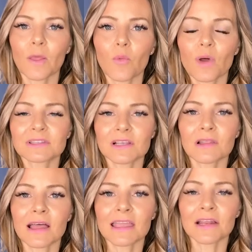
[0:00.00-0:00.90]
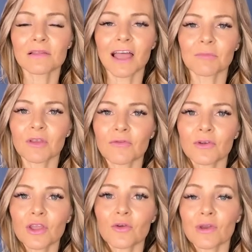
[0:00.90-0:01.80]
what's in alignment for
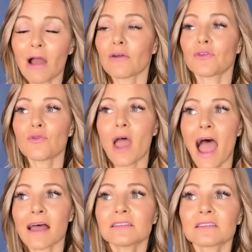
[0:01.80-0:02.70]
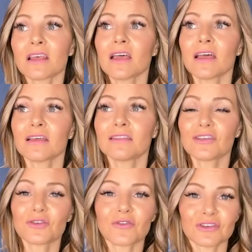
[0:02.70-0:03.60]
you. Now, if you ask the
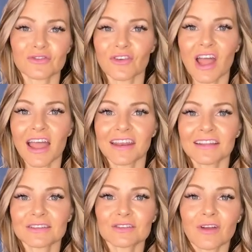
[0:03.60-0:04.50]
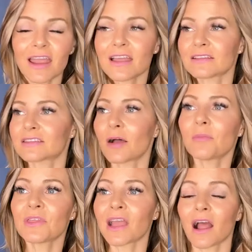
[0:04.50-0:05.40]
universe for guidance, right, and
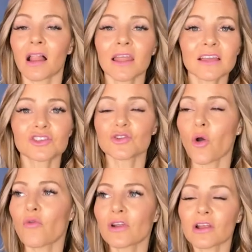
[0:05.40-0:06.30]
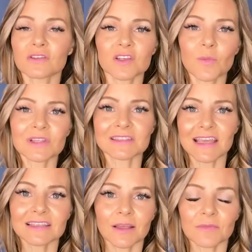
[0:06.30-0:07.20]
something clicks, you overhear someone
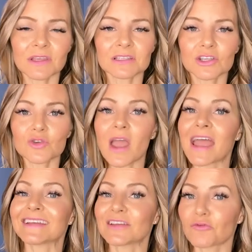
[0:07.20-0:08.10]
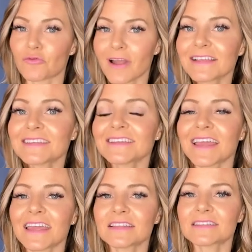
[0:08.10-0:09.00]
say something to you and it
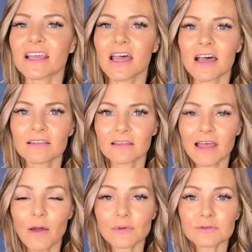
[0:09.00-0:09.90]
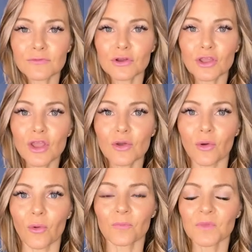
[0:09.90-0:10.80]
resonates, then that was for
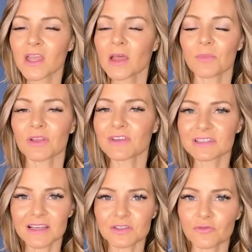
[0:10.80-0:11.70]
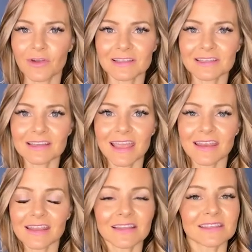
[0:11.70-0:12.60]
you. But if it doesn't
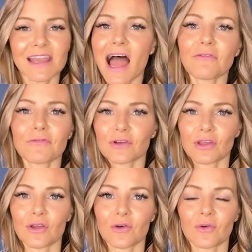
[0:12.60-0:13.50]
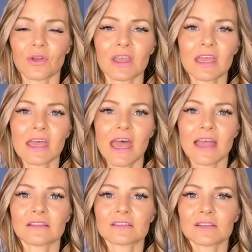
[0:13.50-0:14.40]
resonate, it's not for you.
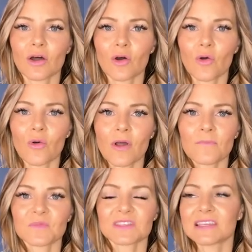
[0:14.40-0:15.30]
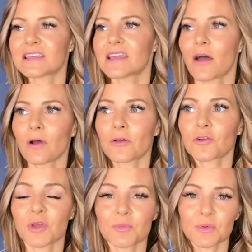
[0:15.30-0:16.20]
And so seeking out
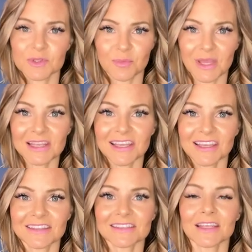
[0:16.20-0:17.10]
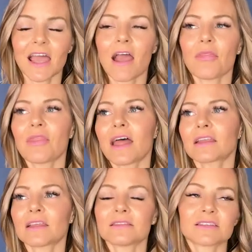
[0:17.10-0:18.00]
other people's opinions and
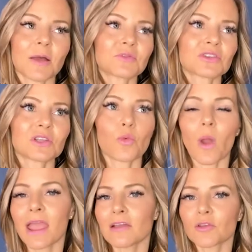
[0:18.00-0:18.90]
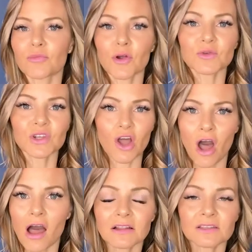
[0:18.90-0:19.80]
then conceptually weighing the pros and
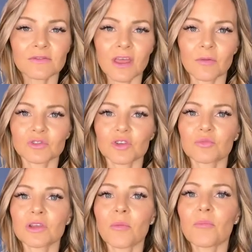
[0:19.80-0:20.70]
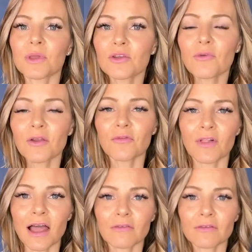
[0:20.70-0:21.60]
cons of them should be a big red
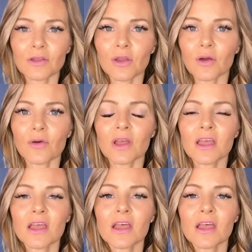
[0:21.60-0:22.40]
flag for you.